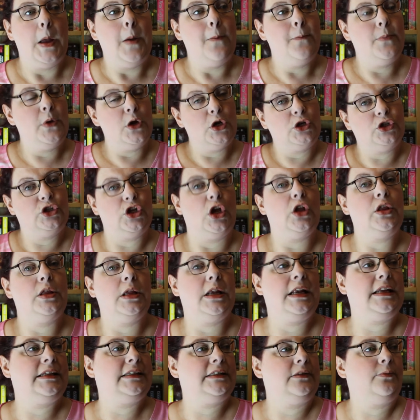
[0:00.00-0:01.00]
books on the
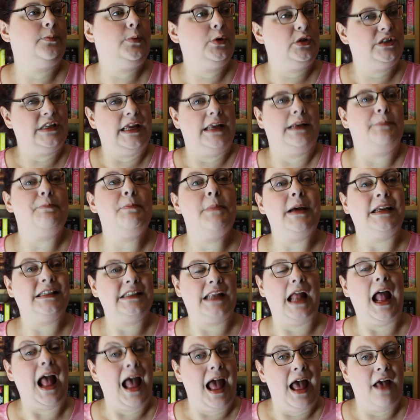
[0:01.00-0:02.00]
list of books I must
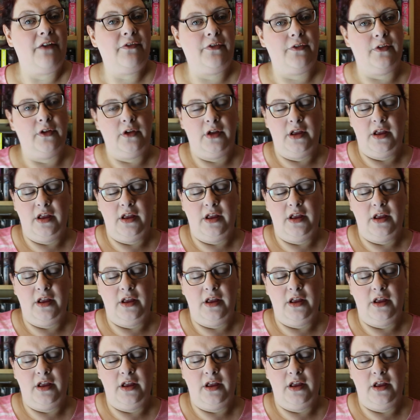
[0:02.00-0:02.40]
have.